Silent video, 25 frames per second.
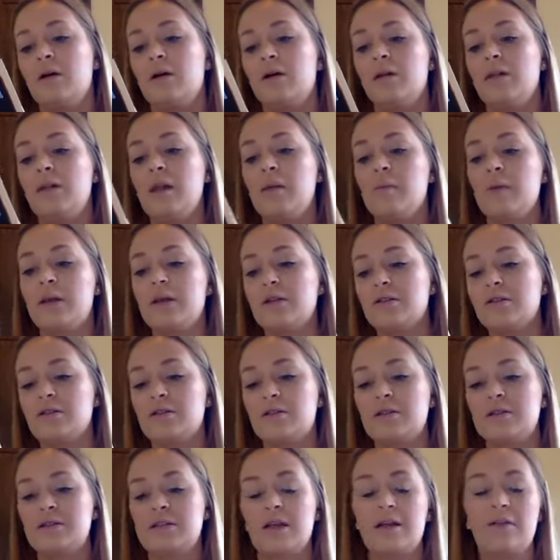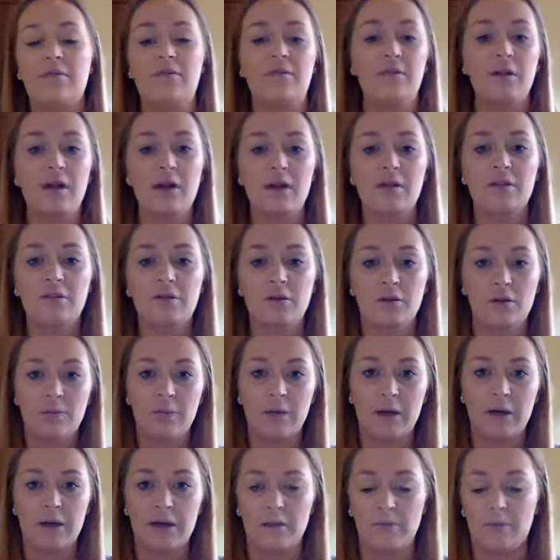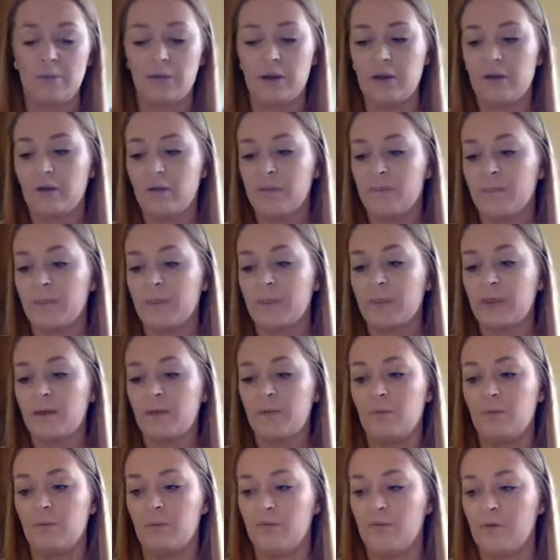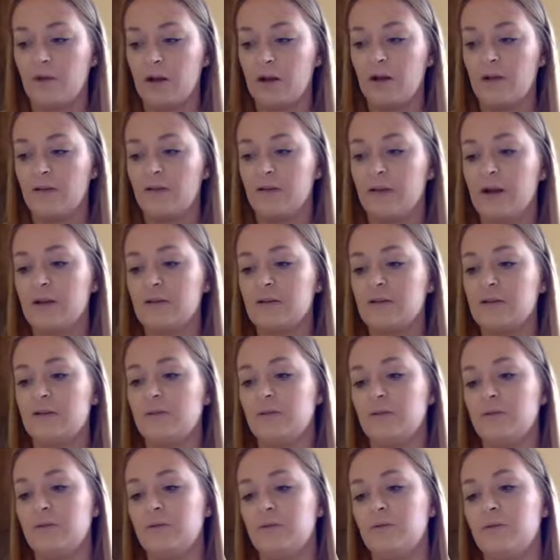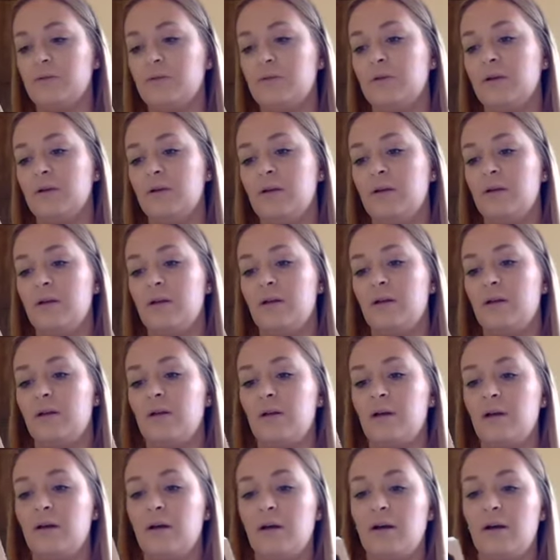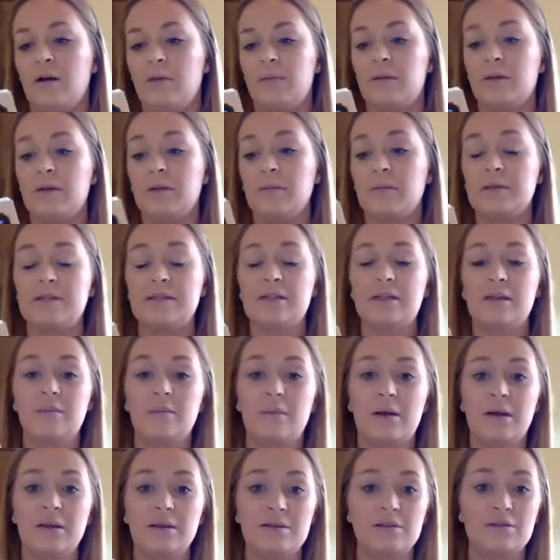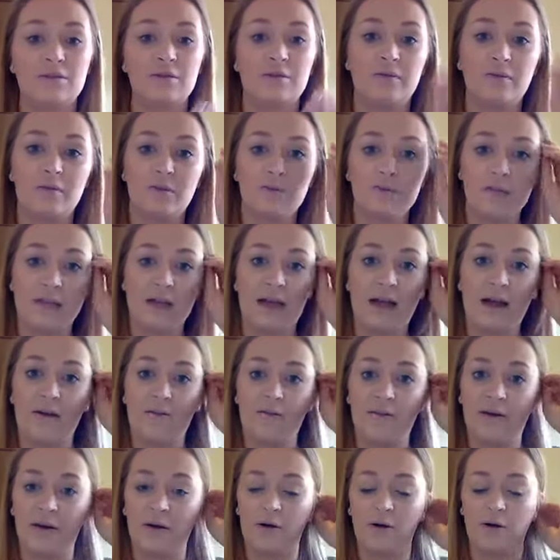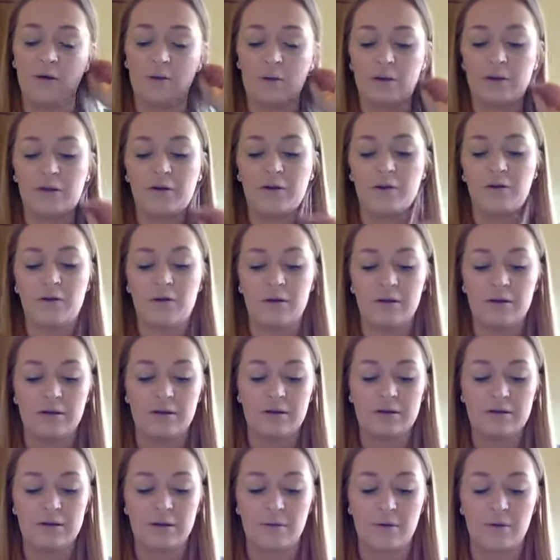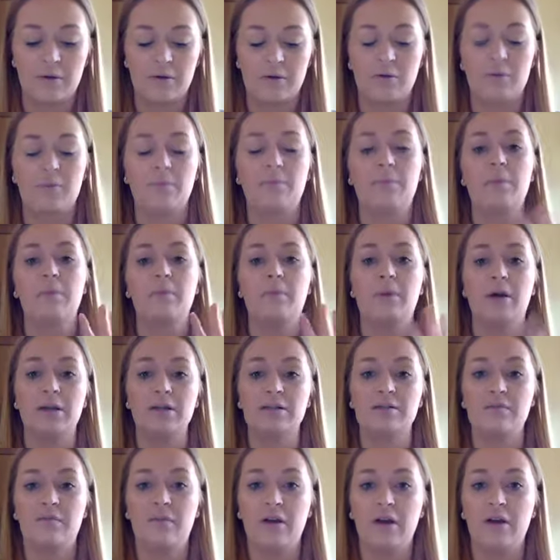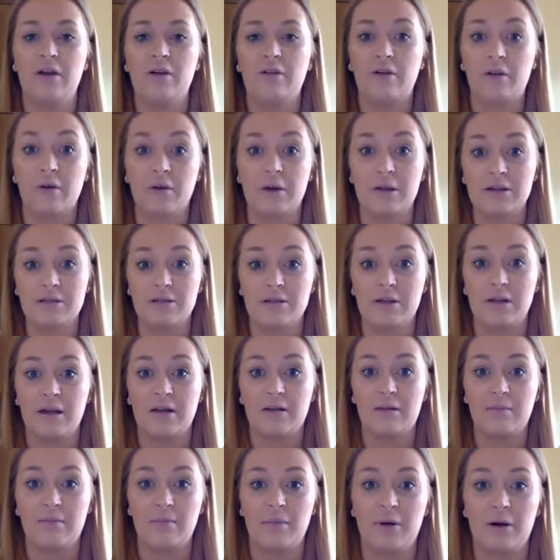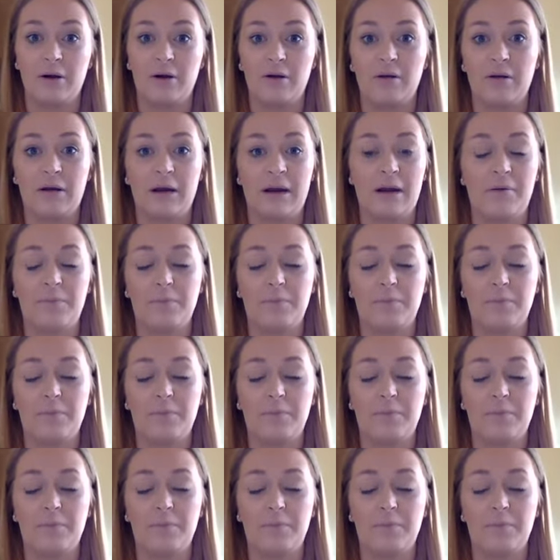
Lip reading: let me enter the safe, lock the door behind me. We read all that to, he had been sitting behind the screen for almost a half hour while their excitement grew. Pause the video, go answer that part now.